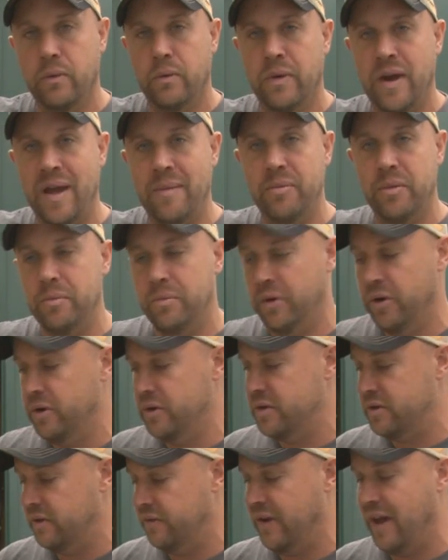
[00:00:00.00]
rapid
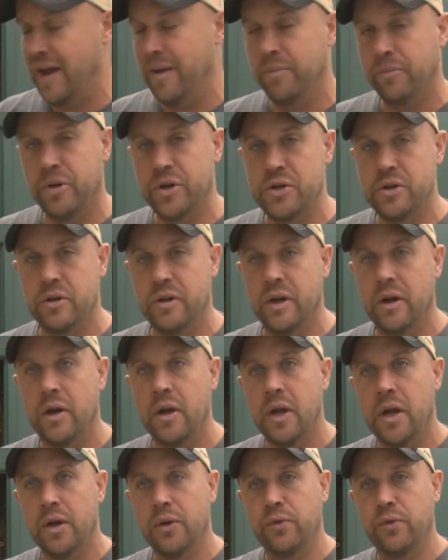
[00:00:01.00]
bursts of high pressure air.